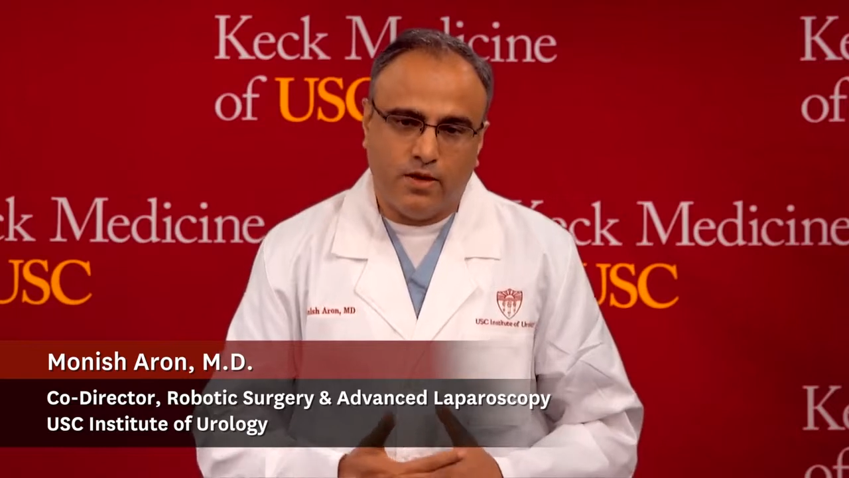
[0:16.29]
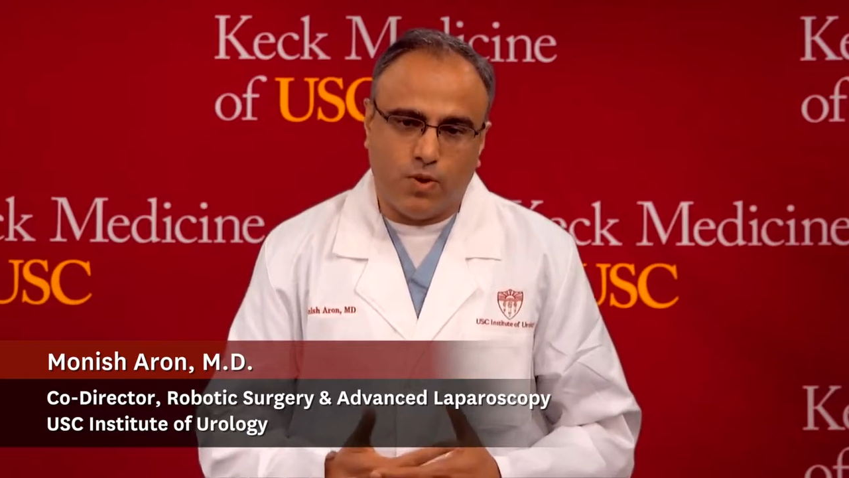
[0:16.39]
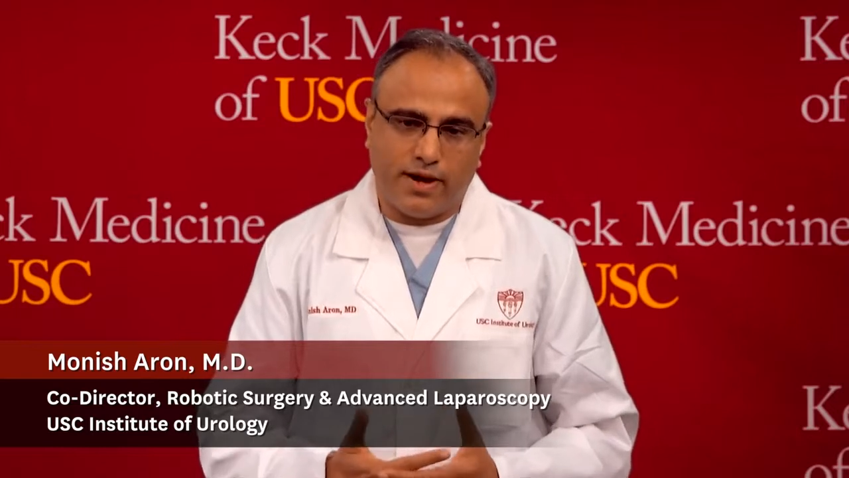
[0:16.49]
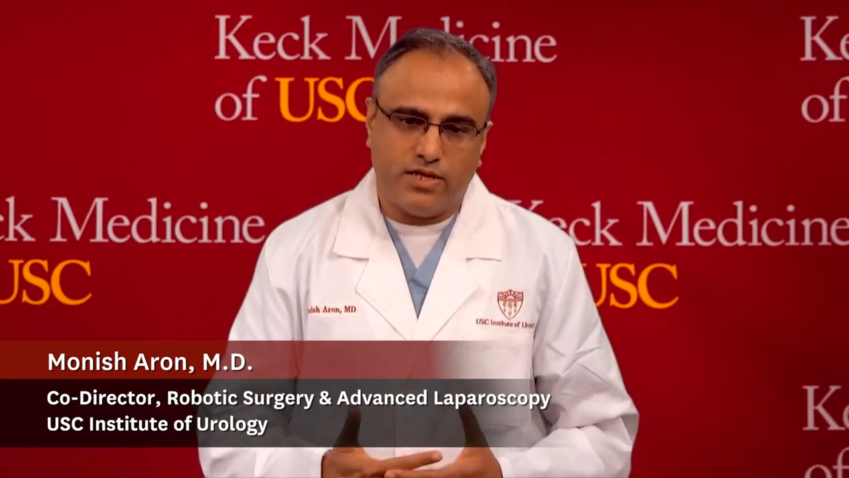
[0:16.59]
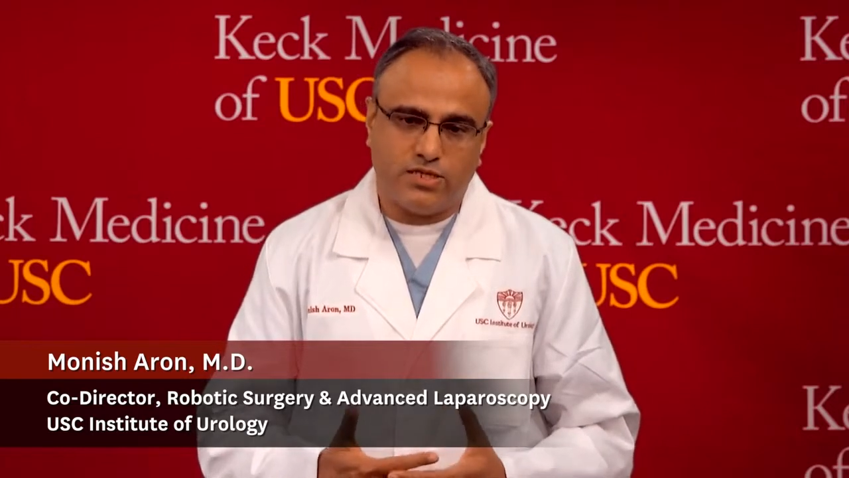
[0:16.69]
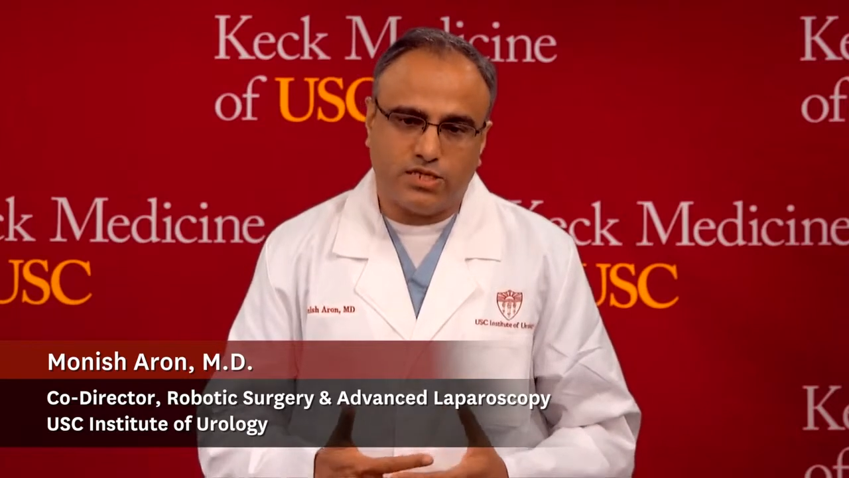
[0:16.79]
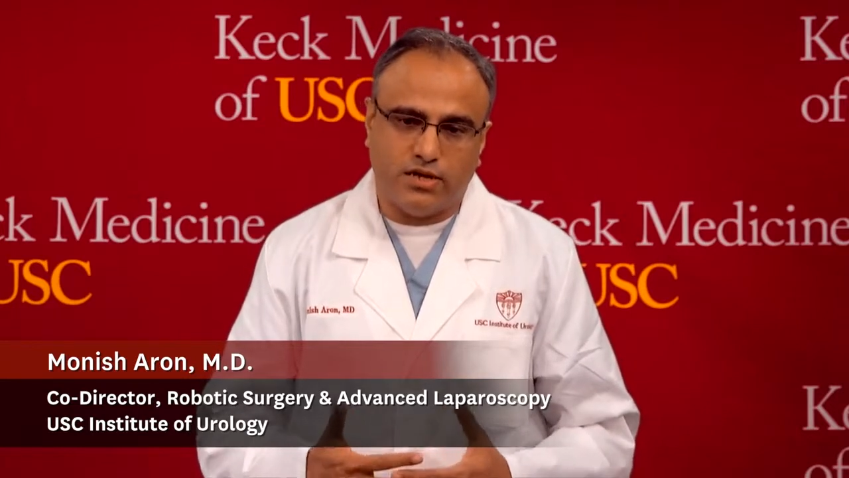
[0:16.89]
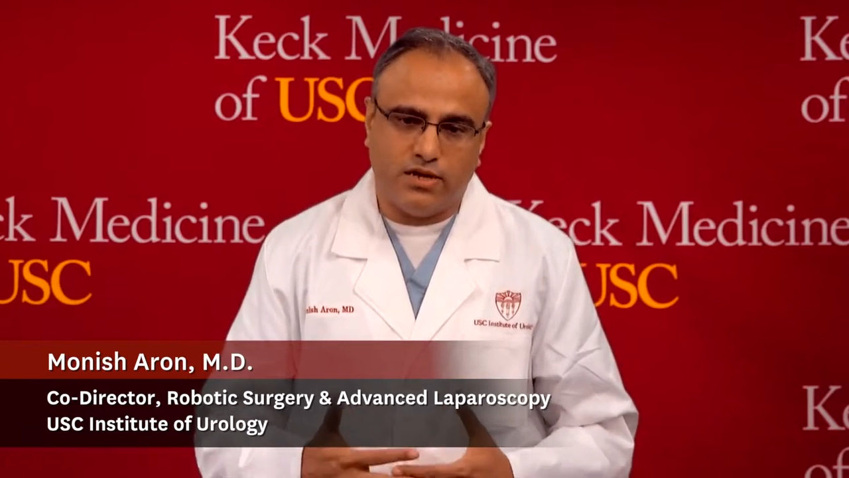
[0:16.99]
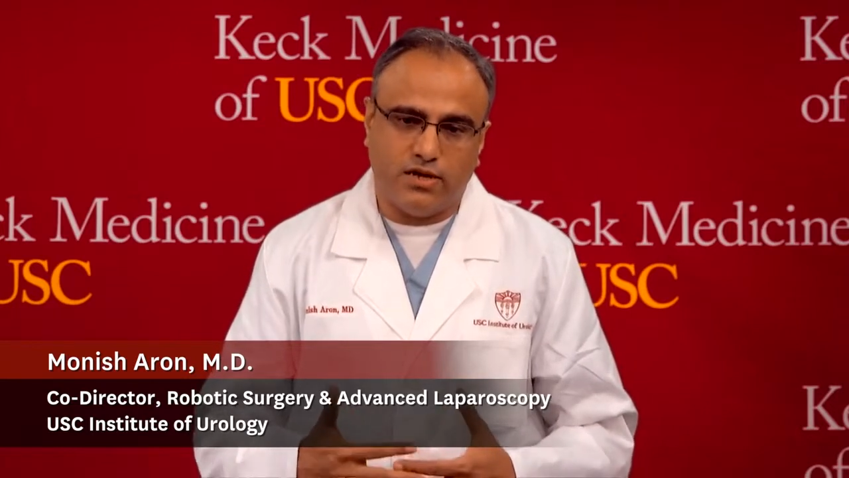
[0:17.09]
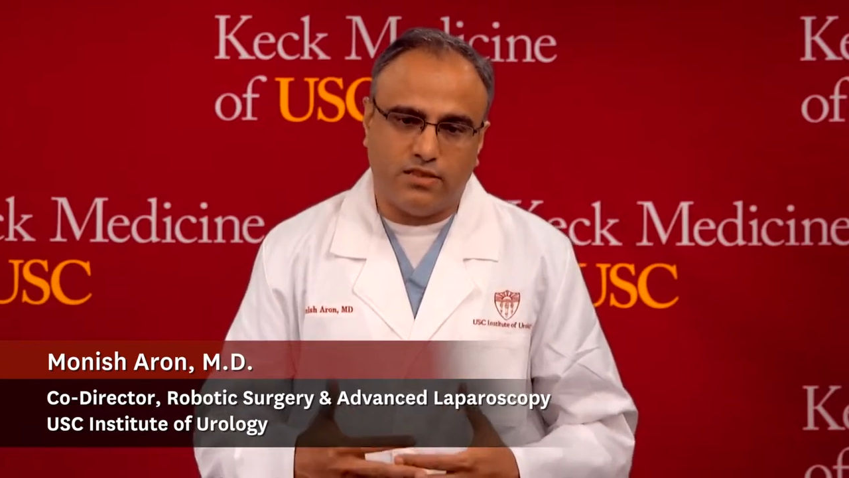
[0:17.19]
One is
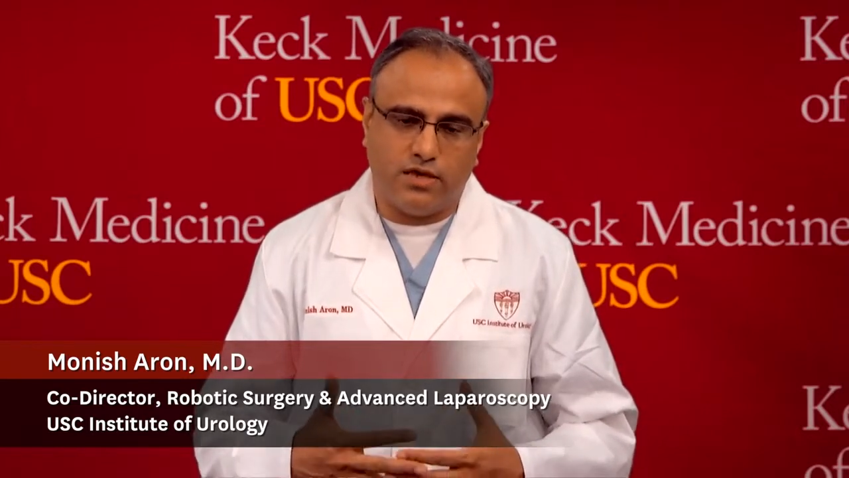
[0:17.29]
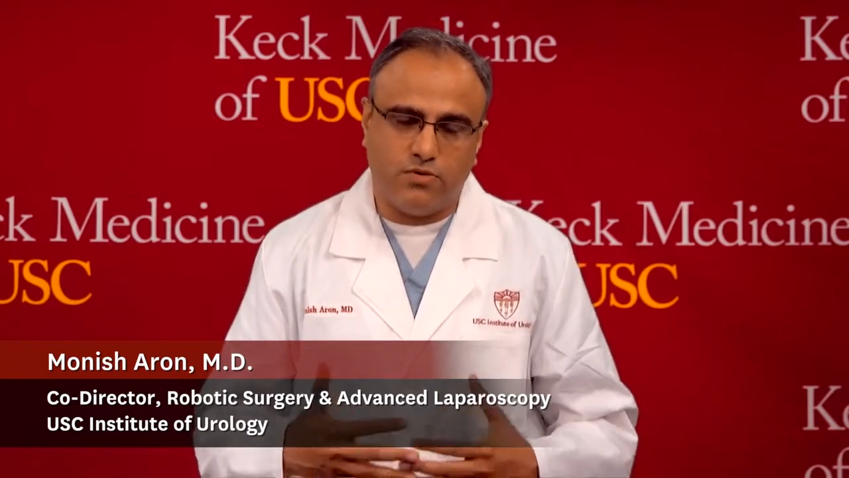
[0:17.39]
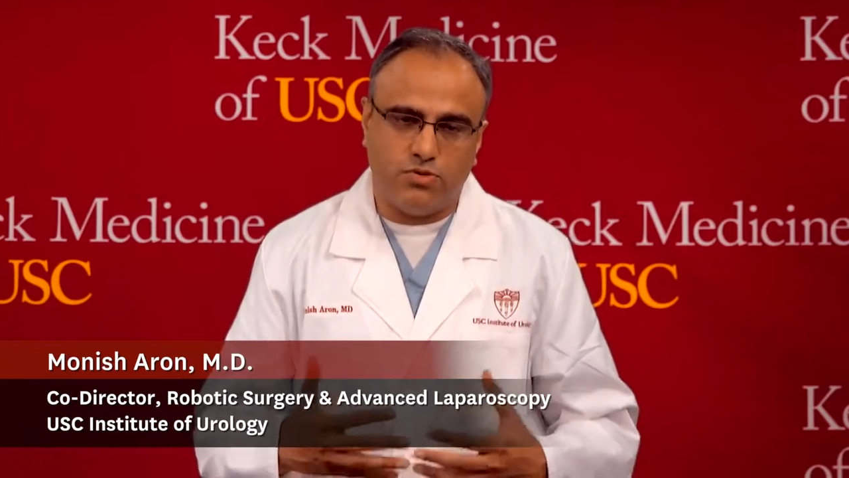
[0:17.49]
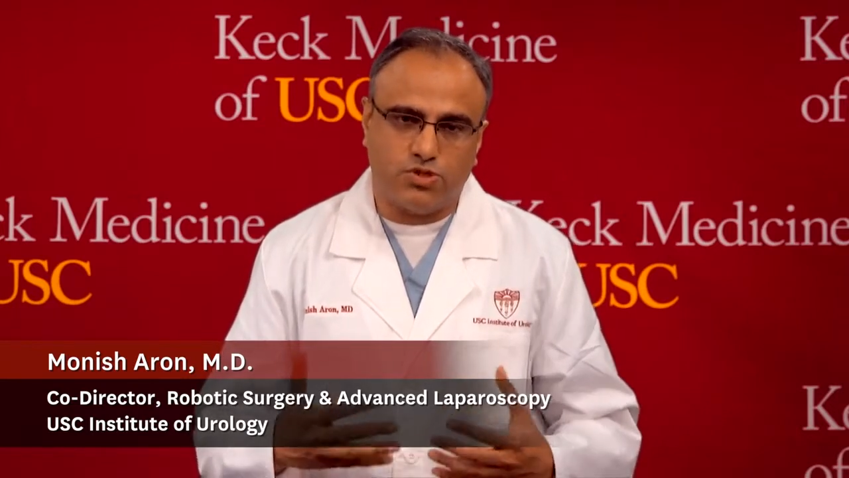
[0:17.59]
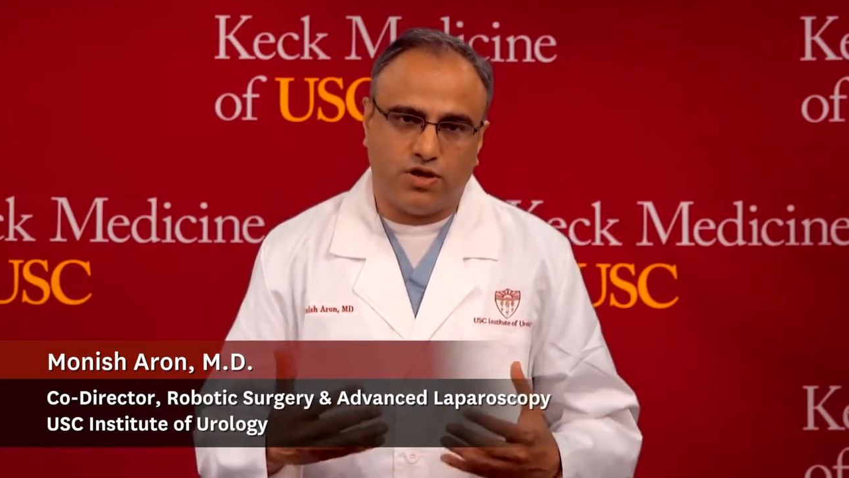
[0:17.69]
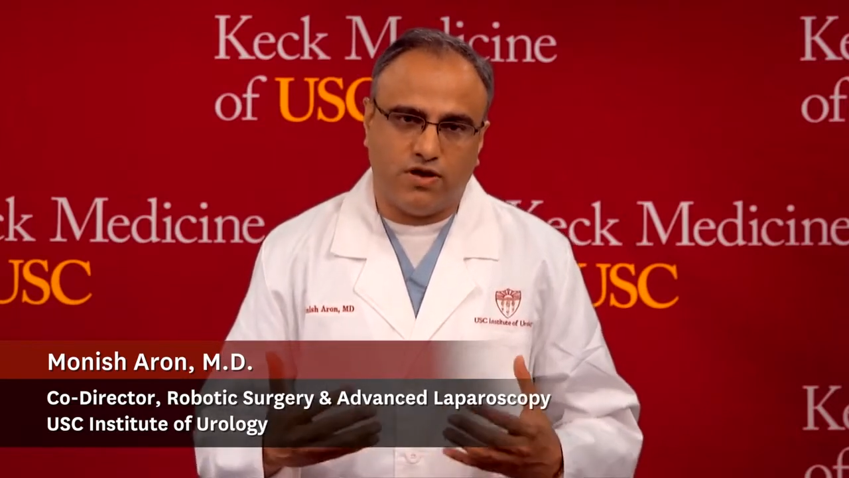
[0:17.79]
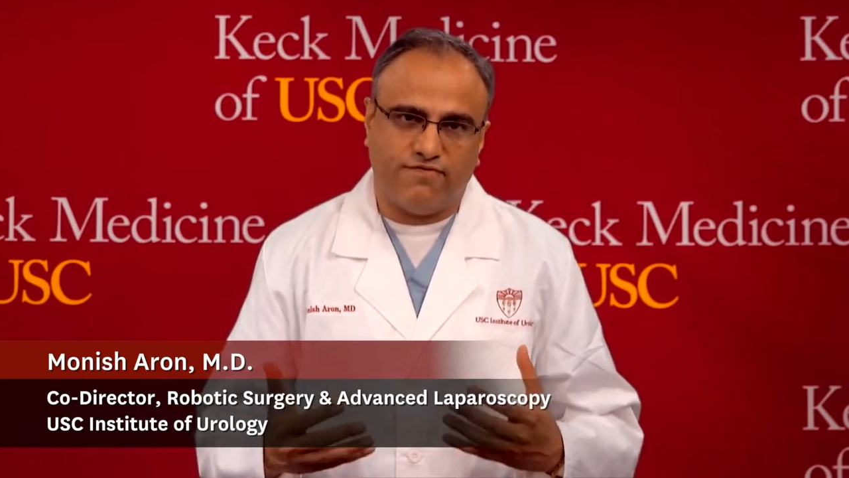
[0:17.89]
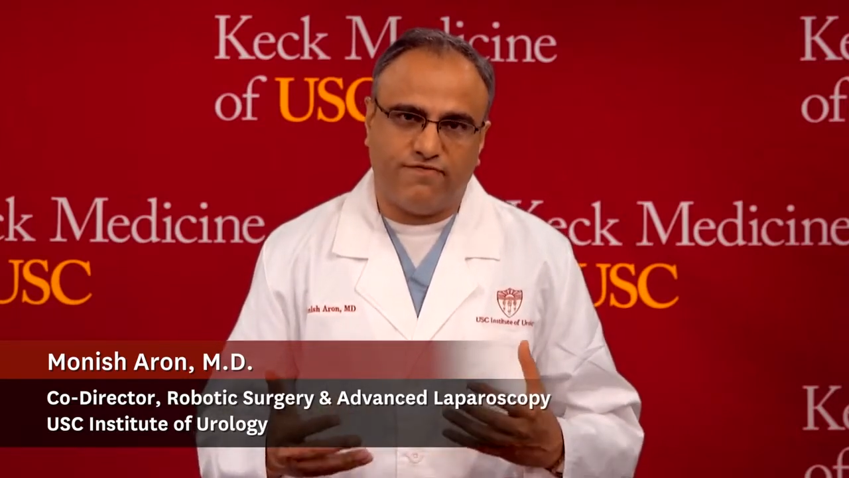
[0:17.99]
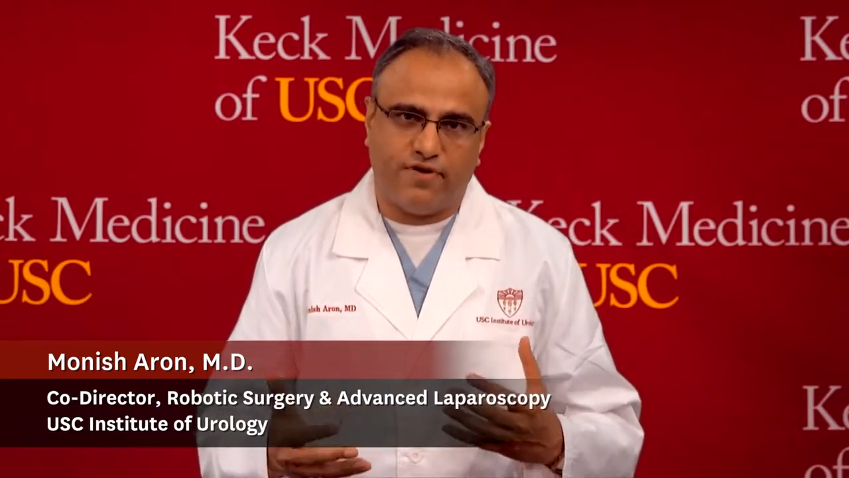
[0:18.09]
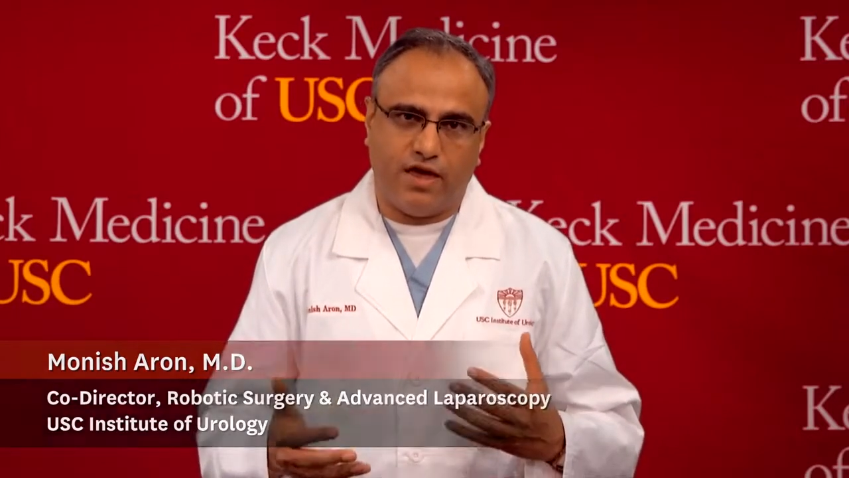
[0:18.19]
uh, the use
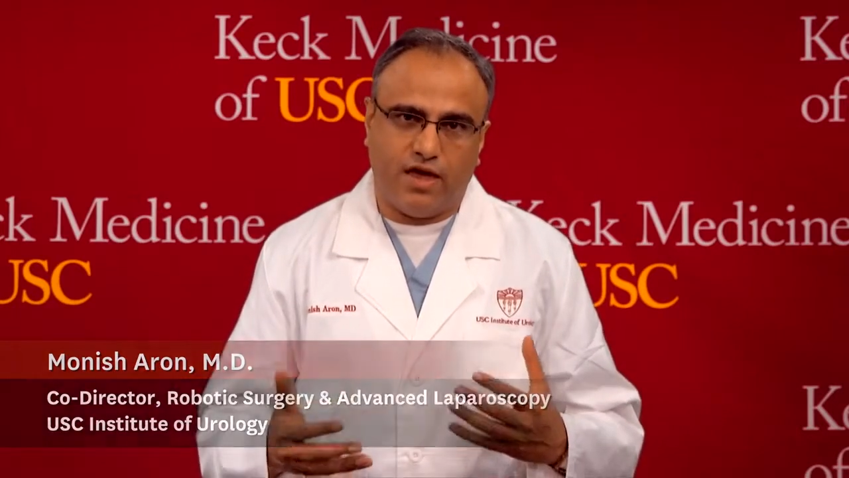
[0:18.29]
of